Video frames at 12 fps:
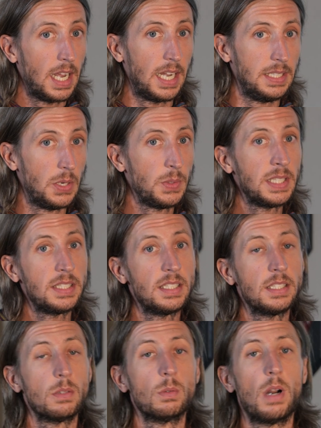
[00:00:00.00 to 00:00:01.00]
I know this
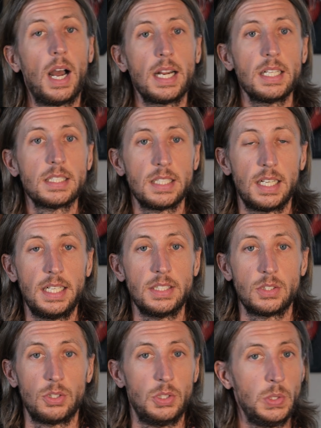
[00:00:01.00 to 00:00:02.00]
isn't rocket
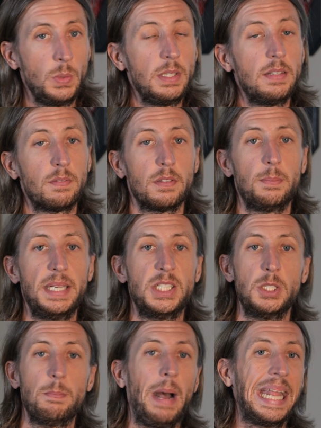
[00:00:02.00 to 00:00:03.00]
science or new
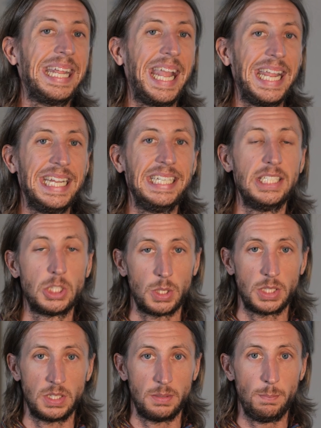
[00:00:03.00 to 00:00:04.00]
information by any
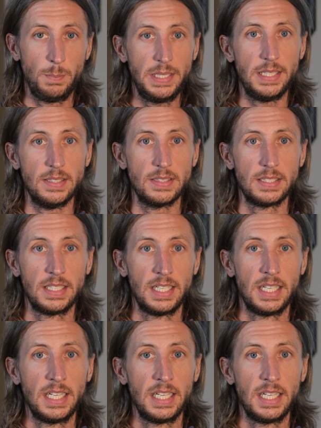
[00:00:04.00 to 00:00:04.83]
stretch of the means,